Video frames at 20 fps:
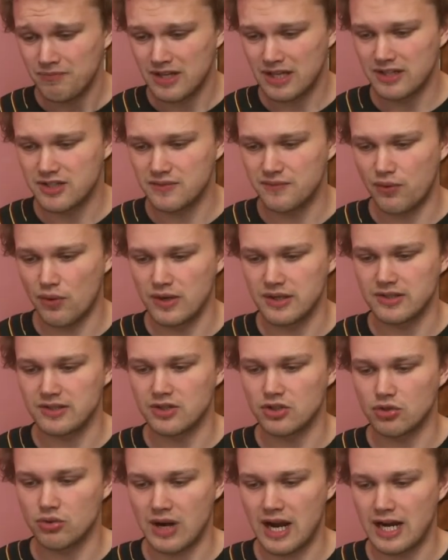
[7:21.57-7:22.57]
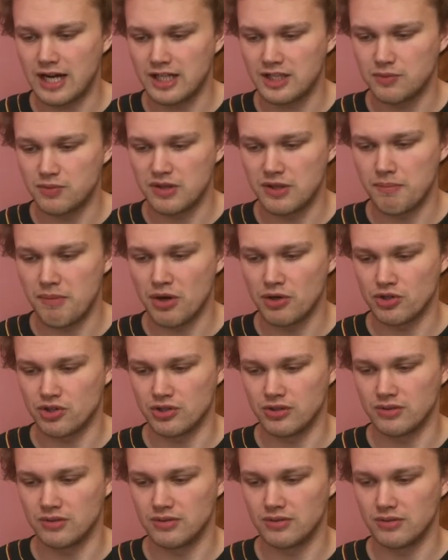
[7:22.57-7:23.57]
Its voice cracked with
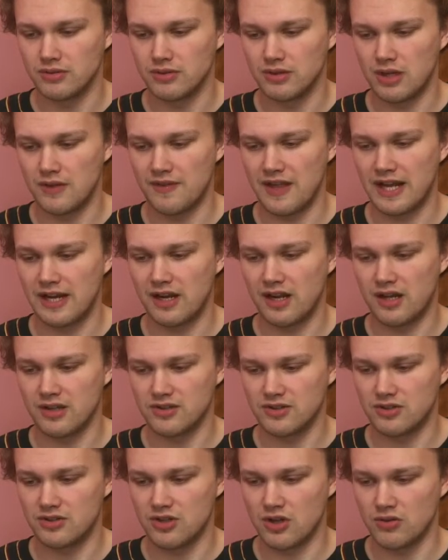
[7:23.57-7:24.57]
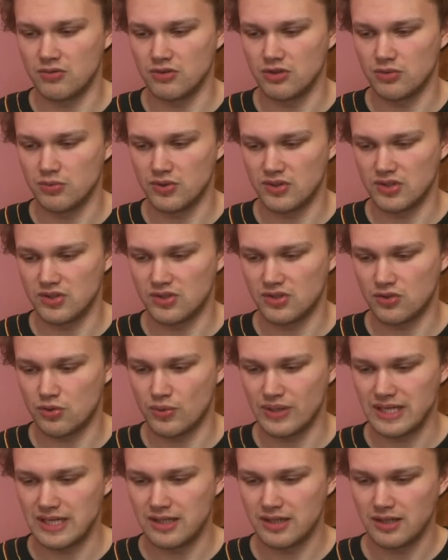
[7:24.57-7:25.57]
emotion, and that last don't was a
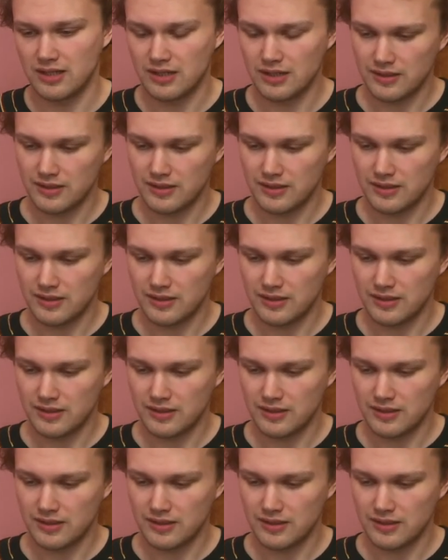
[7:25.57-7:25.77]
squeak.